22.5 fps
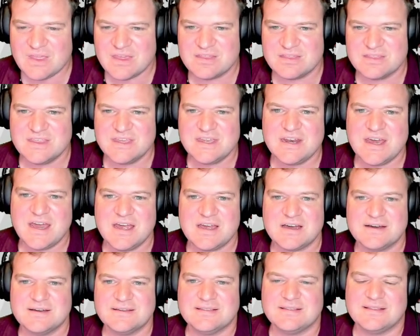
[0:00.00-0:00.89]
Then I
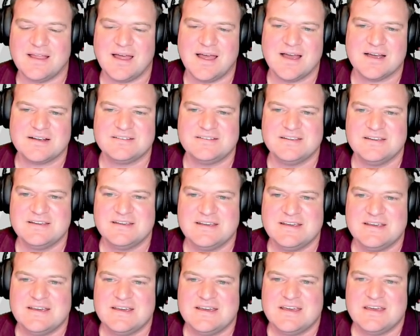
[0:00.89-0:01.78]
unlocked
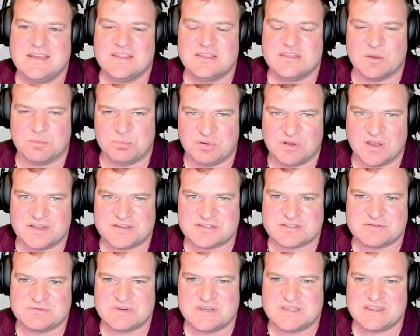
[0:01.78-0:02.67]
the plus
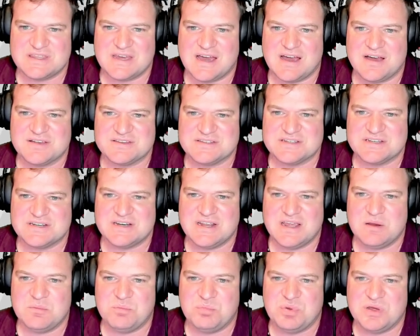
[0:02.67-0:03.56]
3000
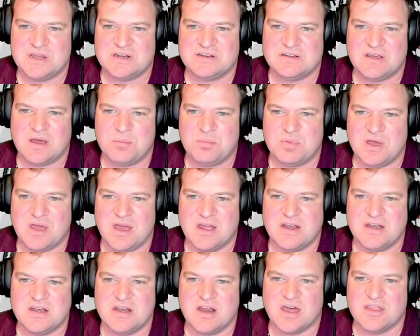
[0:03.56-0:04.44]
and picked up
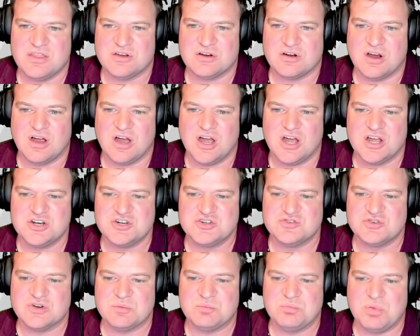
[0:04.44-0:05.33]
another
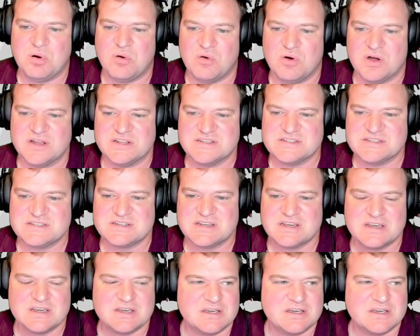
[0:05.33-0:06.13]
100 points.